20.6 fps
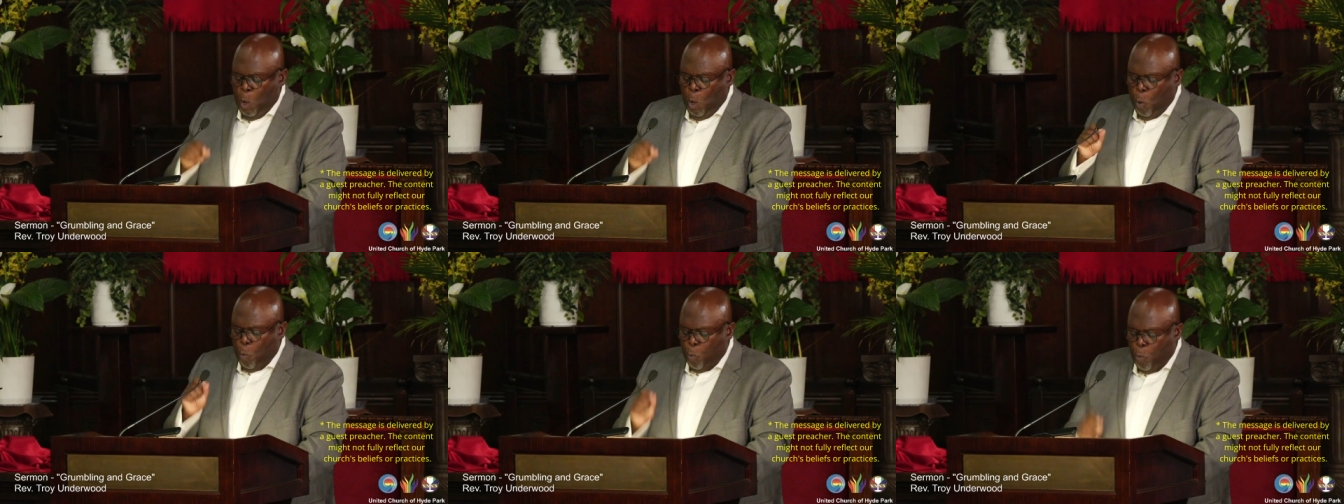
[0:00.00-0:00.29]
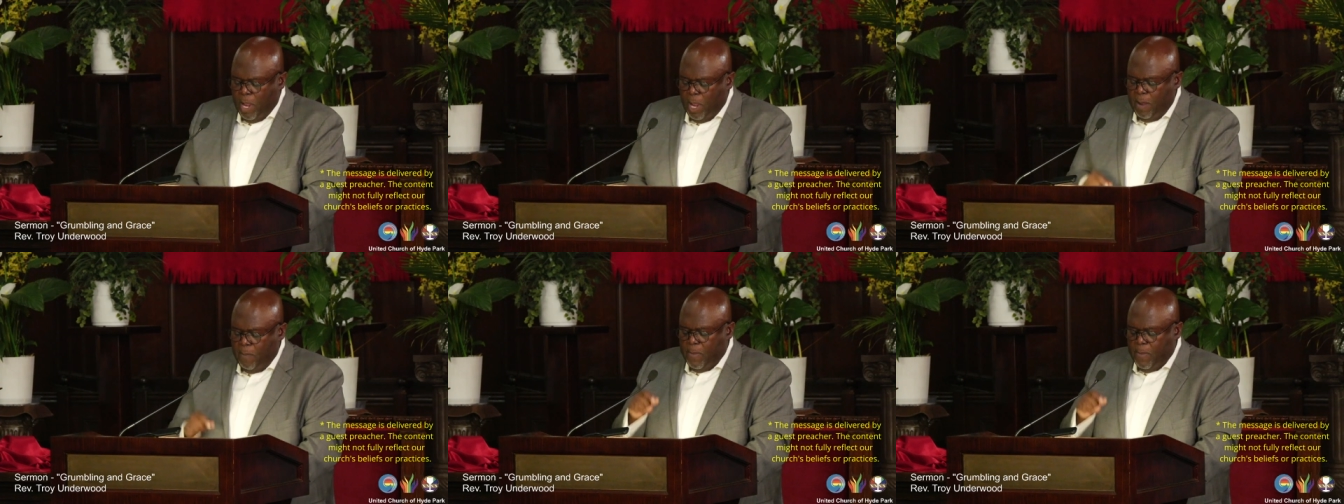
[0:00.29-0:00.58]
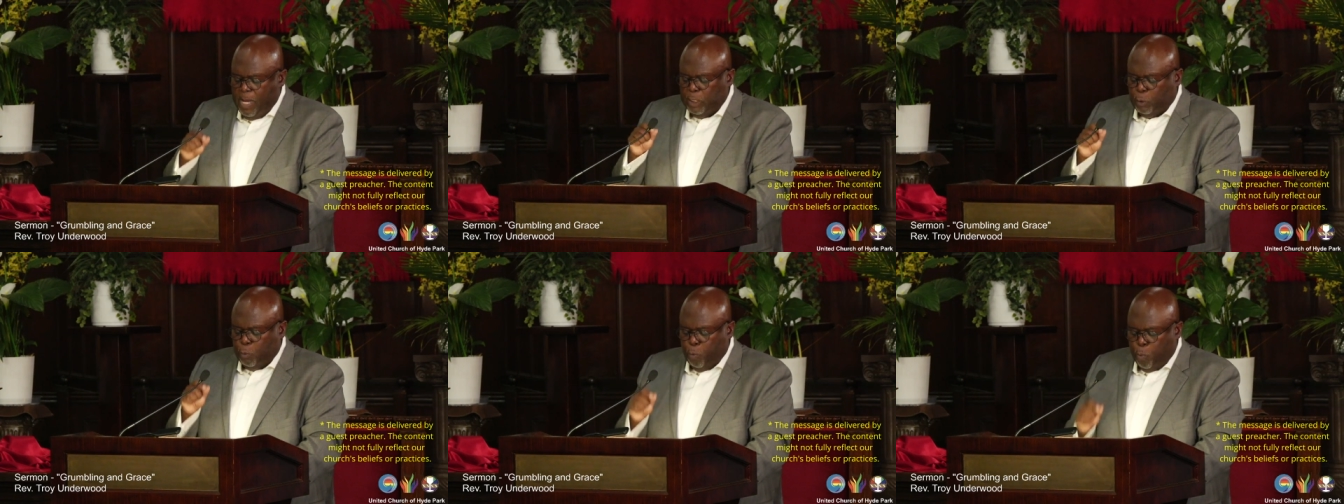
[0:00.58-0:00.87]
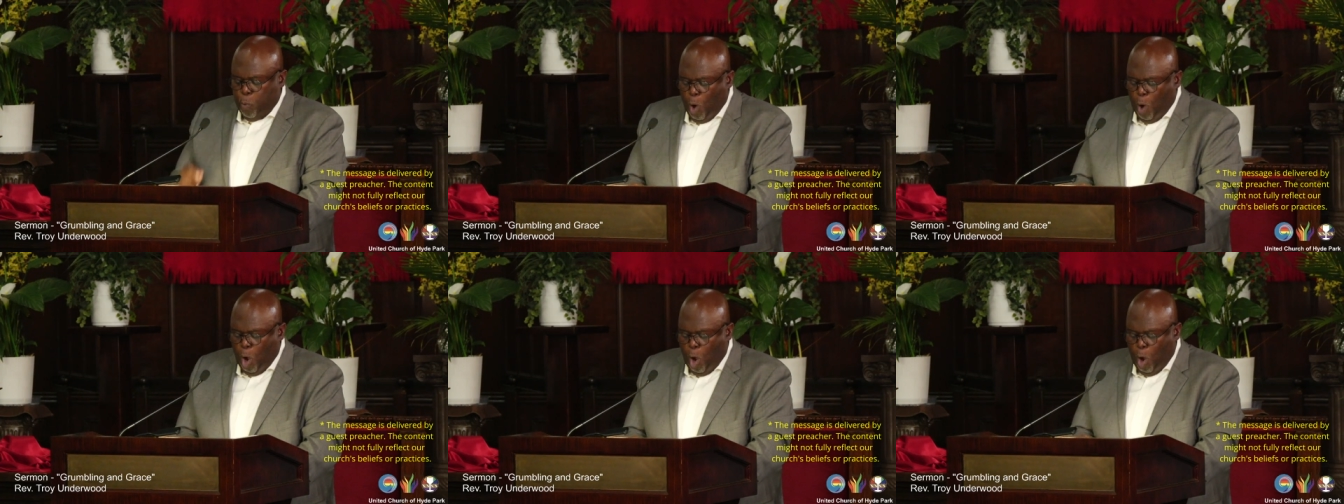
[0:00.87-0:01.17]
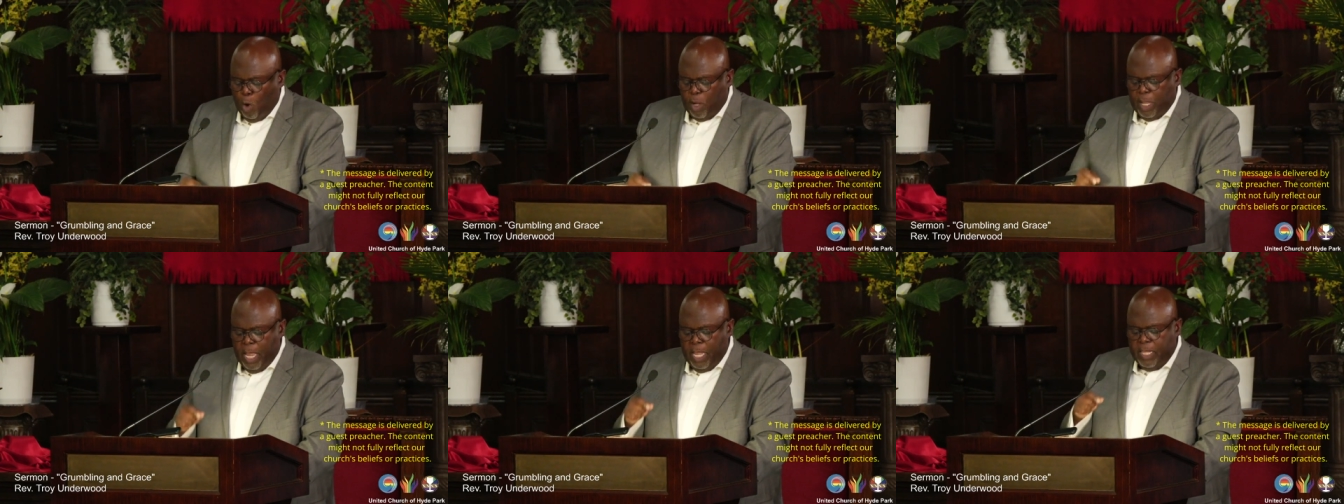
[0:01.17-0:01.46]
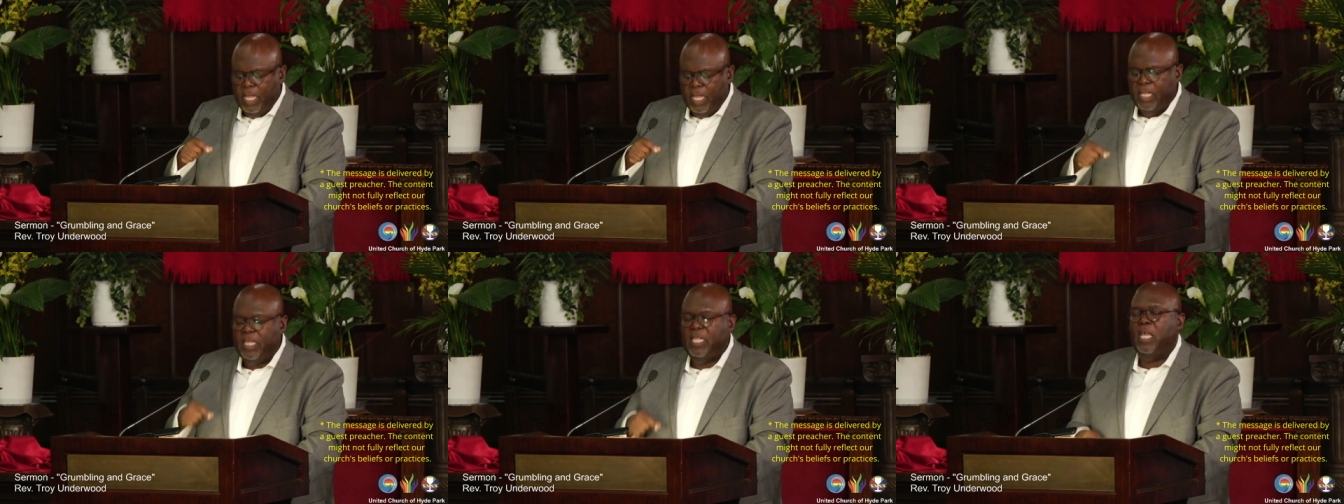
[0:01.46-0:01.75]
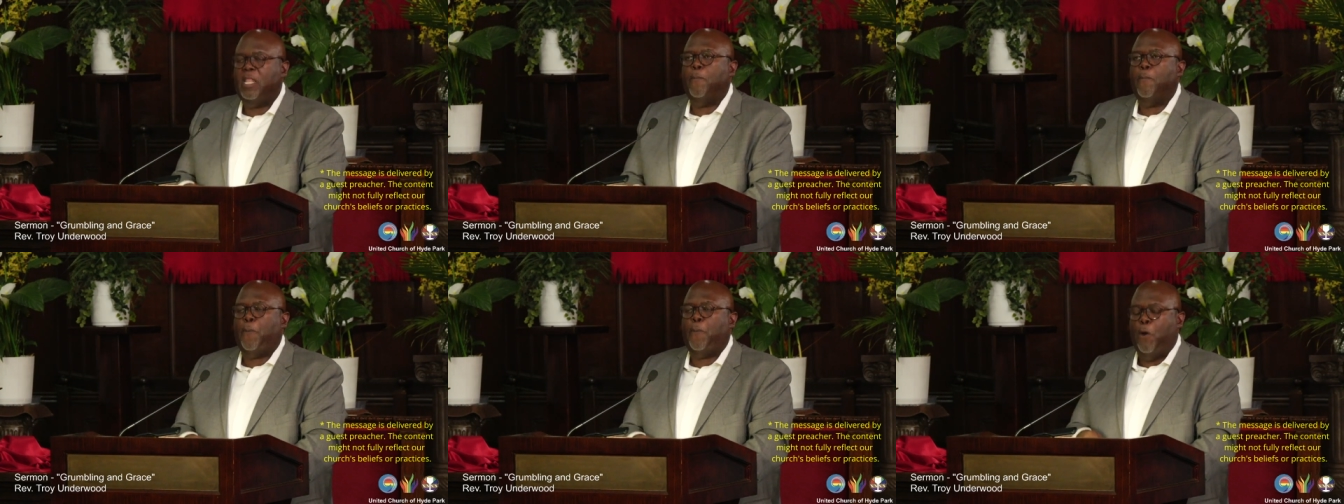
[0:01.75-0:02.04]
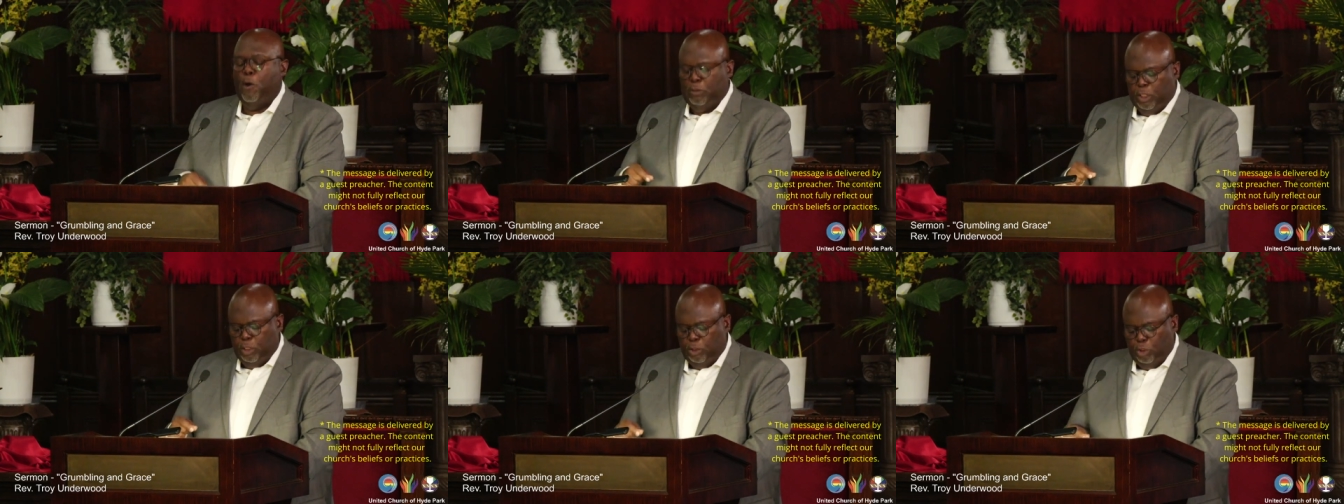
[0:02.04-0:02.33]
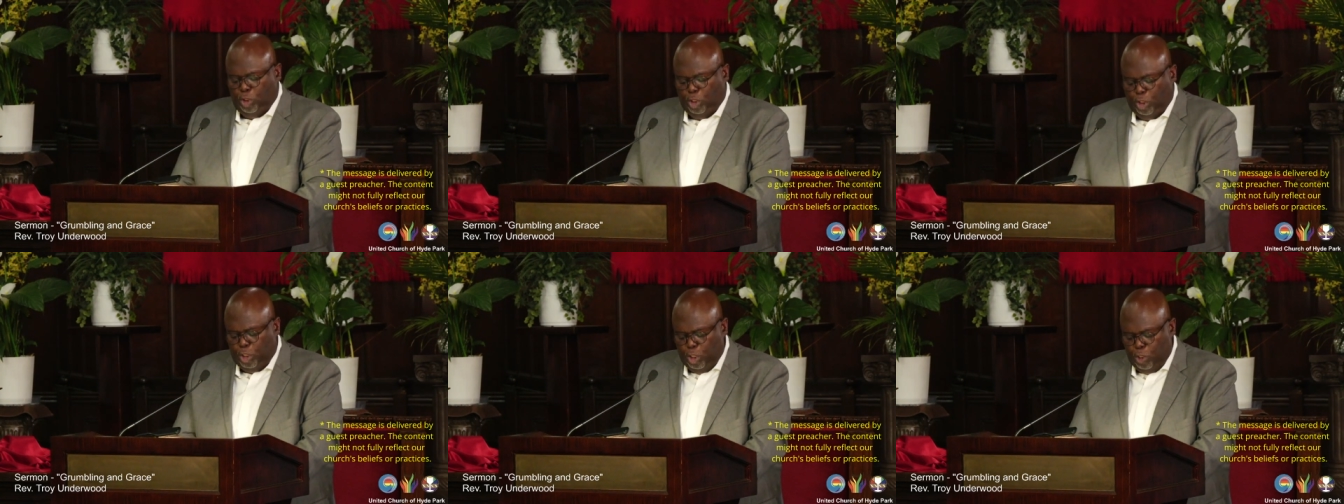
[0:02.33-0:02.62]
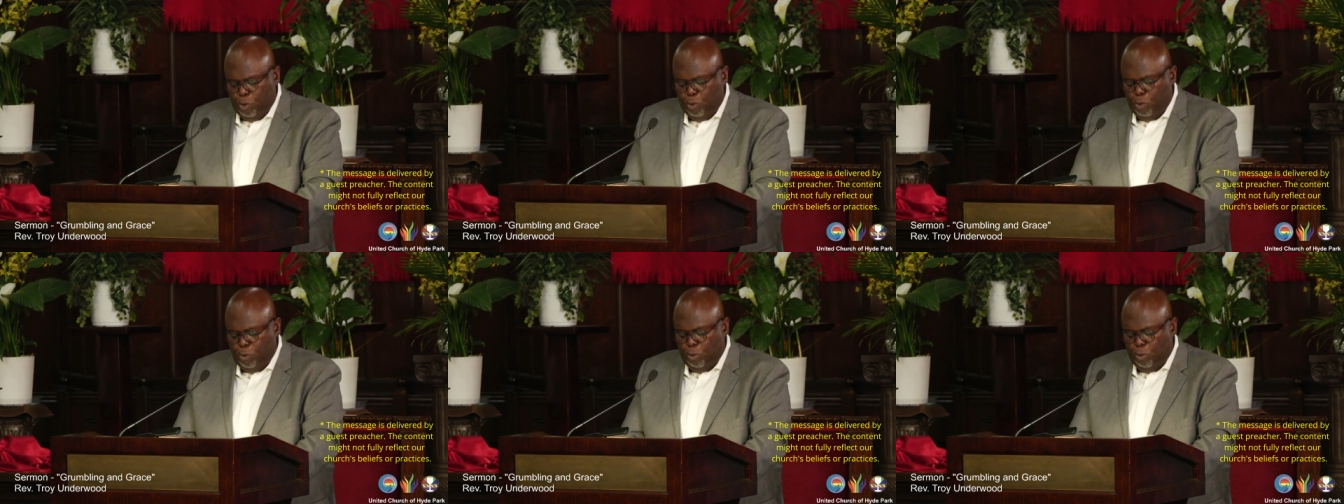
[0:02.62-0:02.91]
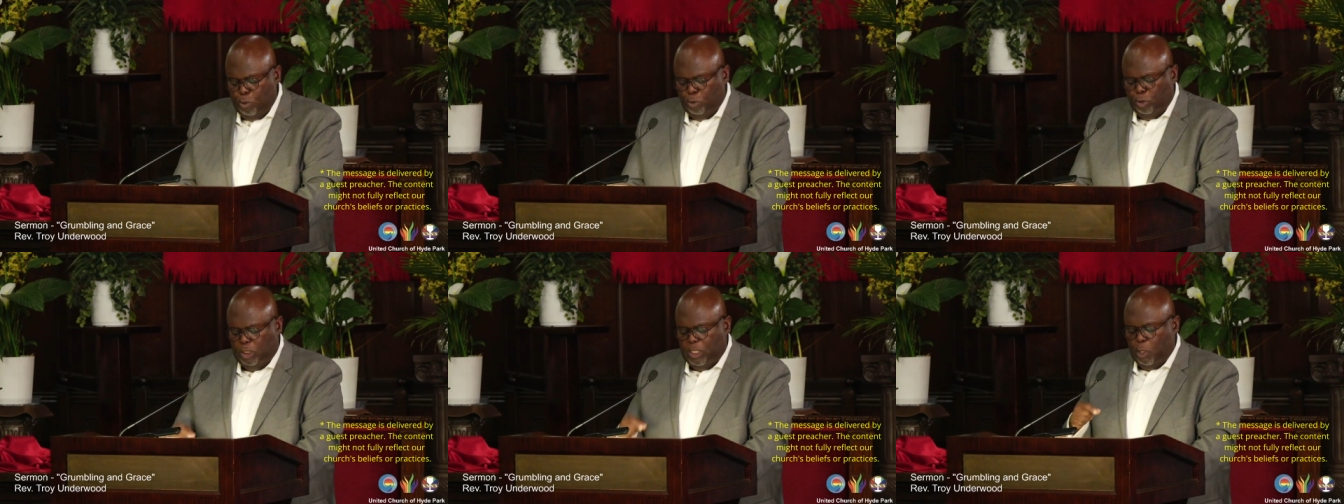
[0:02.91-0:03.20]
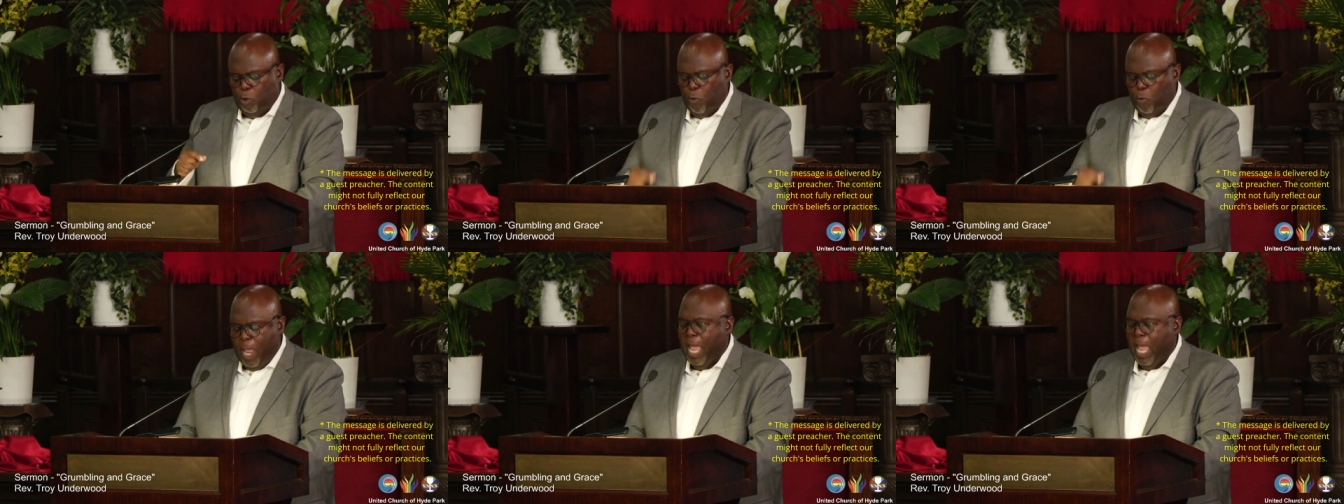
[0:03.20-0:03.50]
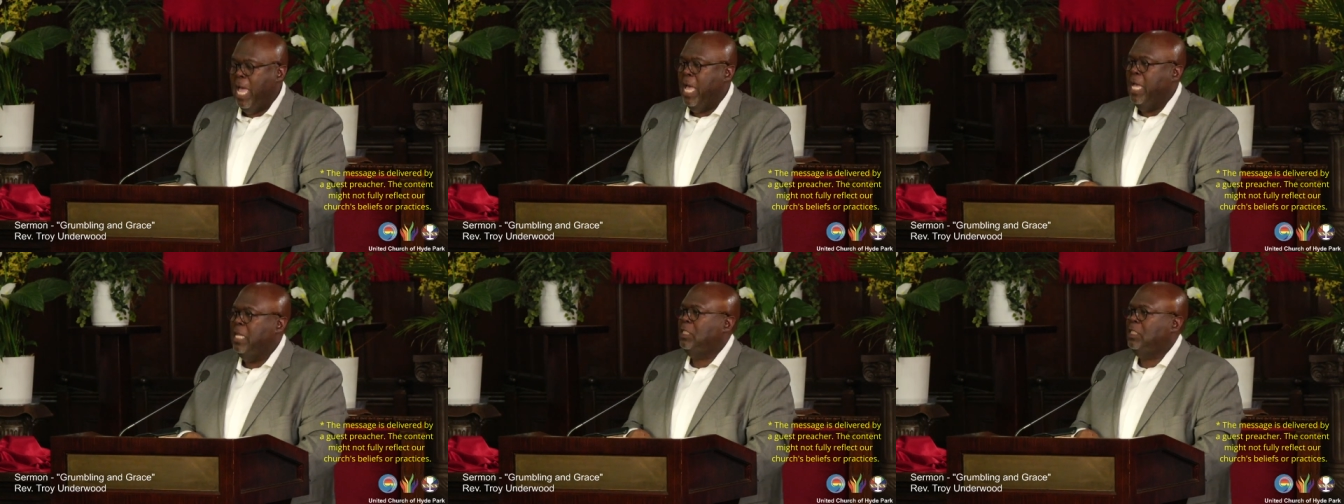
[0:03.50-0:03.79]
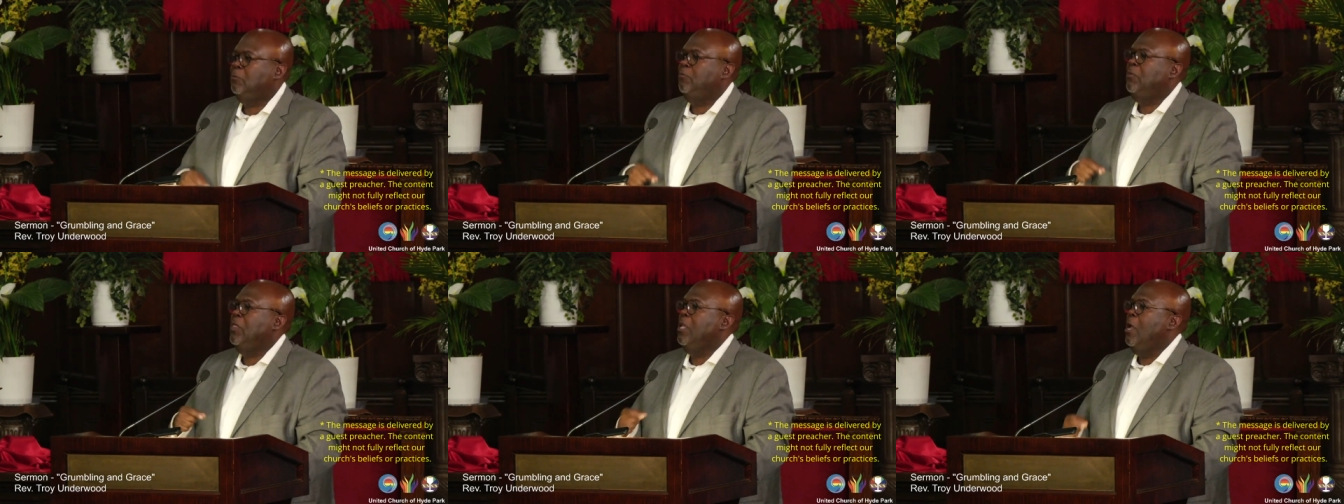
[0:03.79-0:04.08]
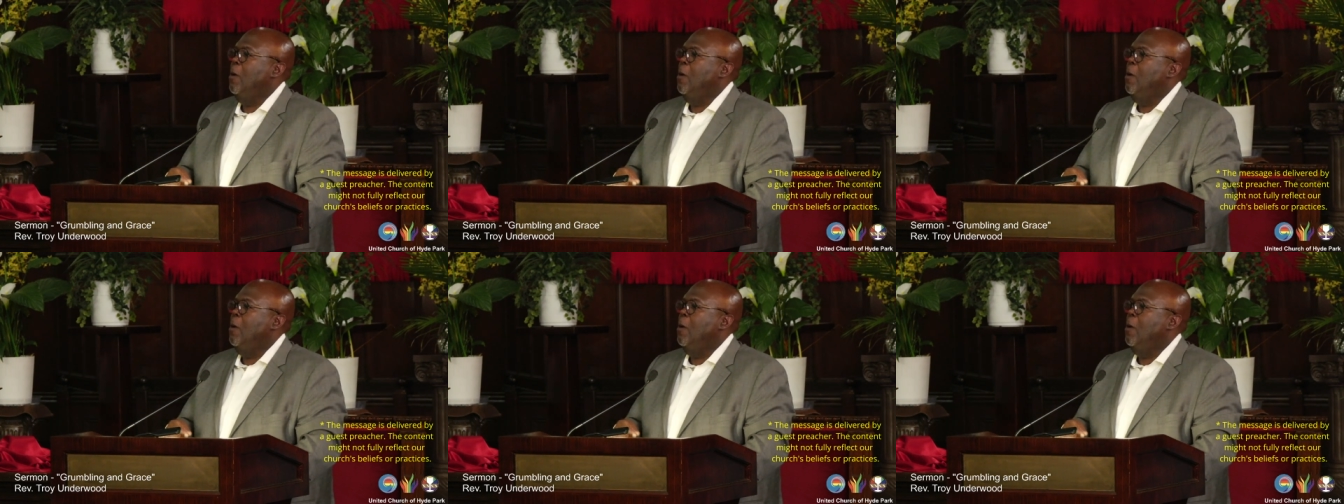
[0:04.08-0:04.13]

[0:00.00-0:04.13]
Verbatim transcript: We must walk in another person's shoes to grasp their